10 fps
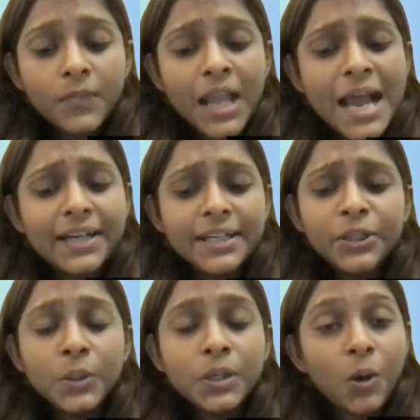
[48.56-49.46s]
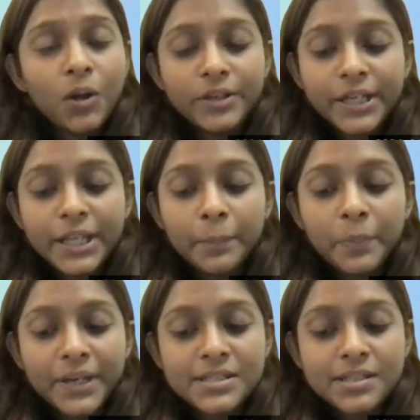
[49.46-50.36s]
adding to her already
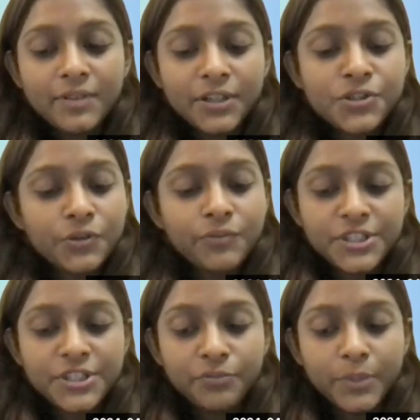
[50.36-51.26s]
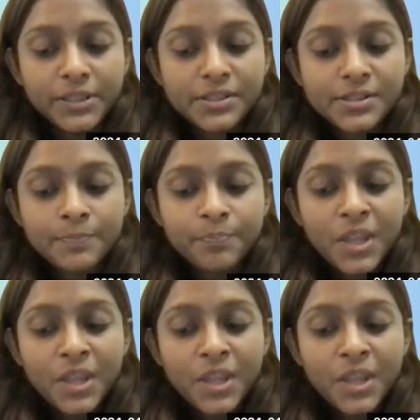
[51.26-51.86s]
impressive list of achievements.